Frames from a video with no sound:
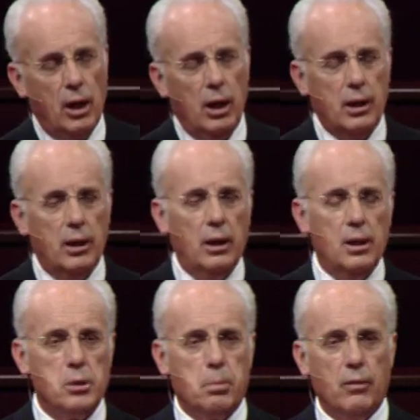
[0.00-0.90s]
of God and
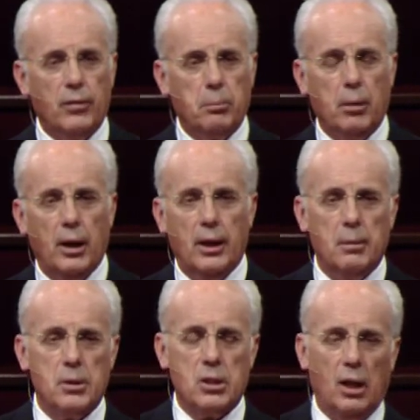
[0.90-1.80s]
in his perfect
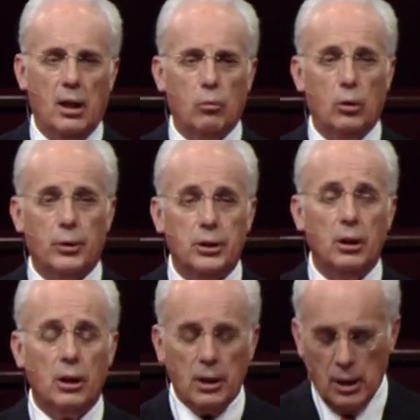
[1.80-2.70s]
plan, the Messiah will
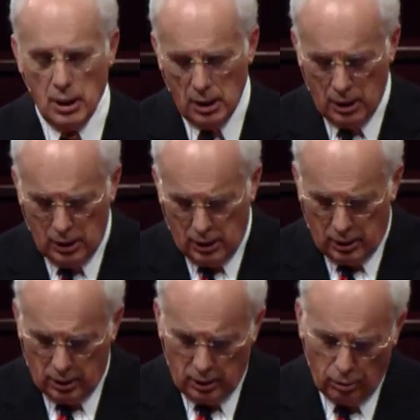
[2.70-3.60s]
return
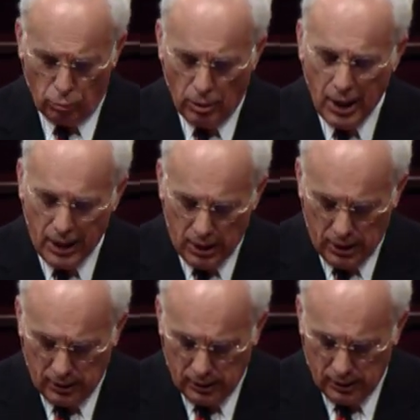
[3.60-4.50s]
to
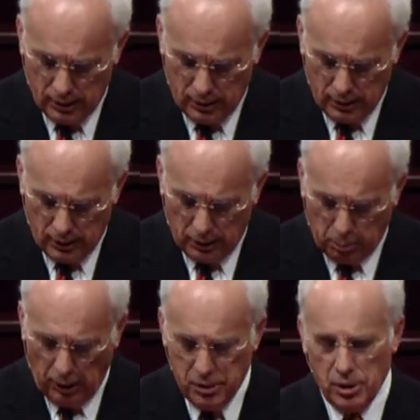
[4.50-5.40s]
reign and
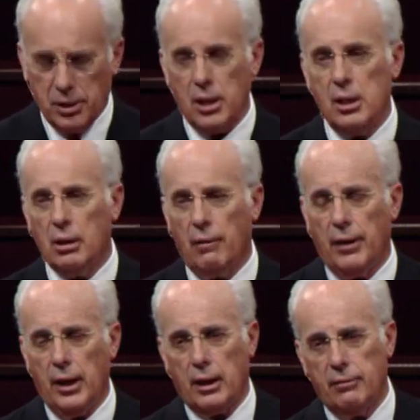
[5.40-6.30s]
to place his heel
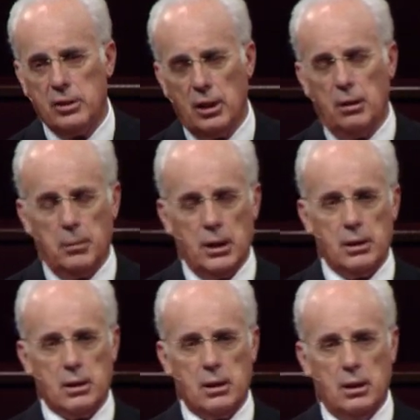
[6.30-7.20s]
on the neck of his
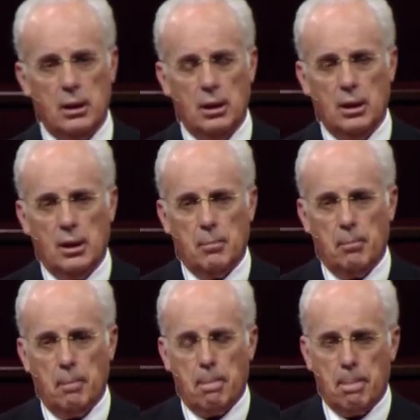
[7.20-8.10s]
enemies
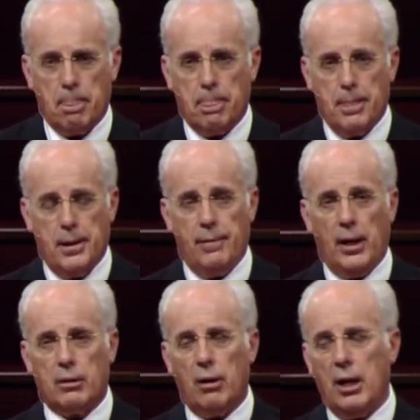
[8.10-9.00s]

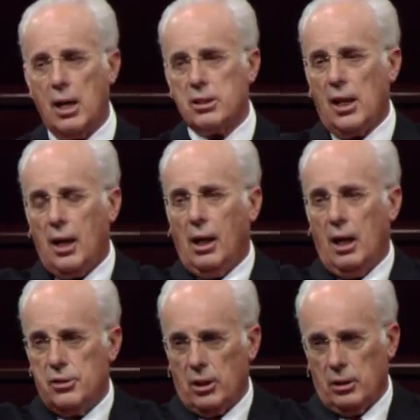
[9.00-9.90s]
in that great
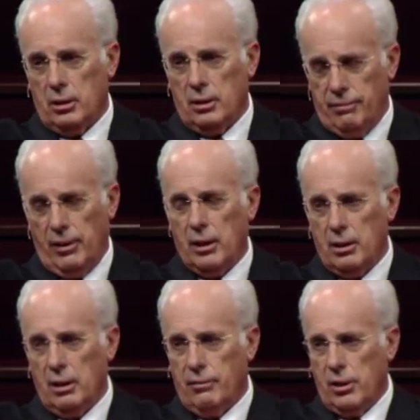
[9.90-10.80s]
eschatological
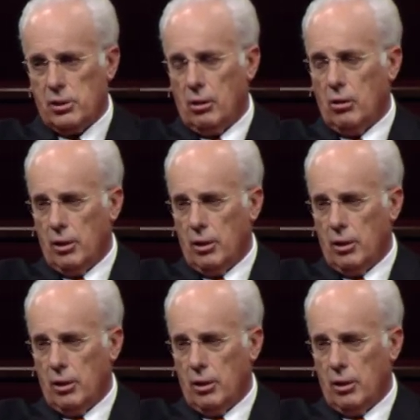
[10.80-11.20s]
event of his